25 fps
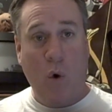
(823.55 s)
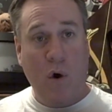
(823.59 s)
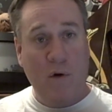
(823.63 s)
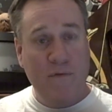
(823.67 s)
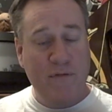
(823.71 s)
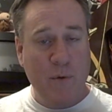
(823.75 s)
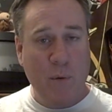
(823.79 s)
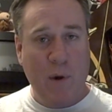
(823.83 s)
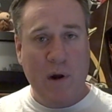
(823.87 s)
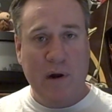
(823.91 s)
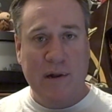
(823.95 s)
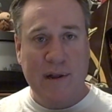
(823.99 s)
Or
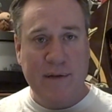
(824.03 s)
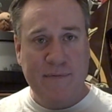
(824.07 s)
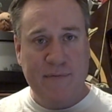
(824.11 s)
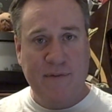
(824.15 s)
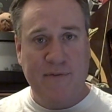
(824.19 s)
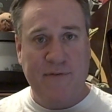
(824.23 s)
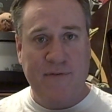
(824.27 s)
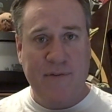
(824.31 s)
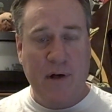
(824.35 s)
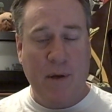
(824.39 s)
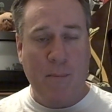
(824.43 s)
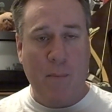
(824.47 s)
if you want to leave
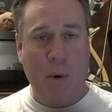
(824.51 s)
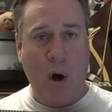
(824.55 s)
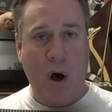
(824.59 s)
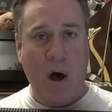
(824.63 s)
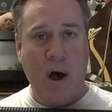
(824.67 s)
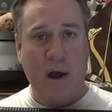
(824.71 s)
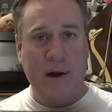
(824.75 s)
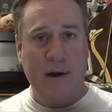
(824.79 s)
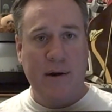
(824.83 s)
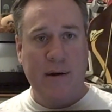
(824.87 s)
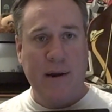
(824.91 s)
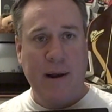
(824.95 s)
the film
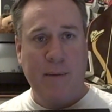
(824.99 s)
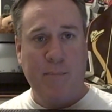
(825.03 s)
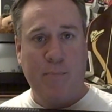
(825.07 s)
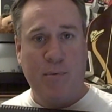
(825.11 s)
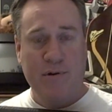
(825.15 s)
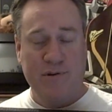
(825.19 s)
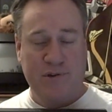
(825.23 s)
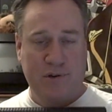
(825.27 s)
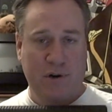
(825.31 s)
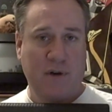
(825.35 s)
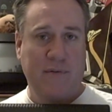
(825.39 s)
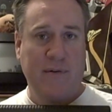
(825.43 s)
on and
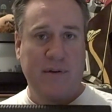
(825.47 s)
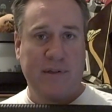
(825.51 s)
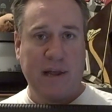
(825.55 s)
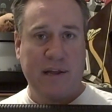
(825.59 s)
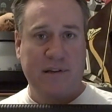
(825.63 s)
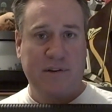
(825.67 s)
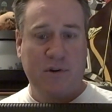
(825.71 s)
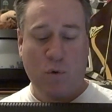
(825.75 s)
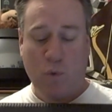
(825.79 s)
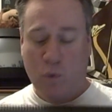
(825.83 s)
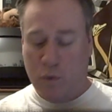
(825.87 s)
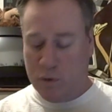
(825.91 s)
preserve it,
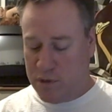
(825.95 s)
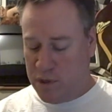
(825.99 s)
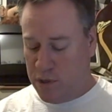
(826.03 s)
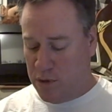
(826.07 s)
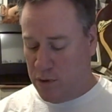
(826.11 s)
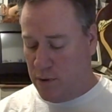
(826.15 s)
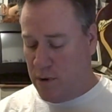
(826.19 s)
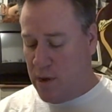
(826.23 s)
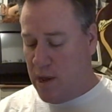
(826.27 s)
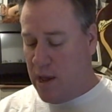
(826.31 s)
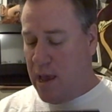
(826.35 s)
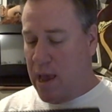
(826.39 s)
that's cool
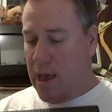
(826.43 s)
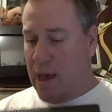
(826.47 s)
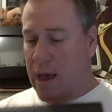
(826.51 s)
too.